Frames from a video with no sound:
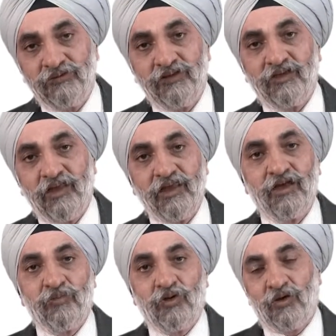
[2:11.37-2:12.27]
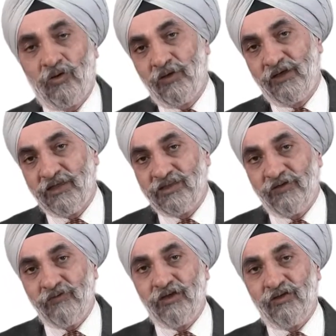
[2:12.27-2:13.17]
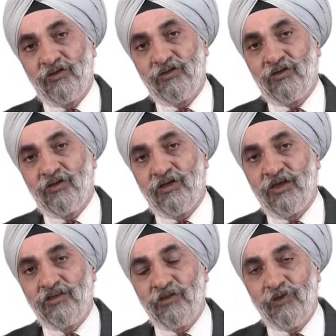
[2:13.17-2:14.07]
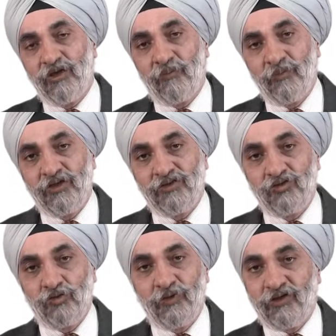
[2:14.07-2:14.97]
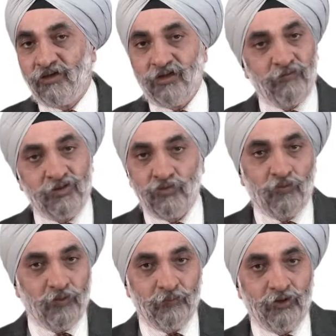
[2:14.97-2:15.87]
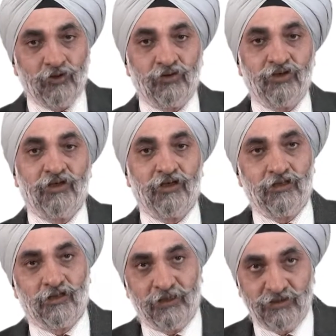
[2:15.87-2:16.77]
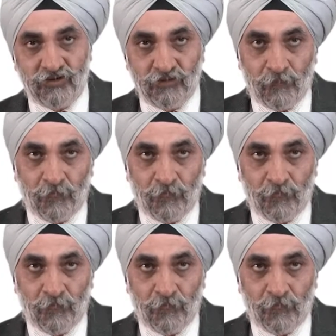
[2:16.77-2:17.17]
detailing about how an HIV and TB combination should be treated, which you will be taught in another lecture.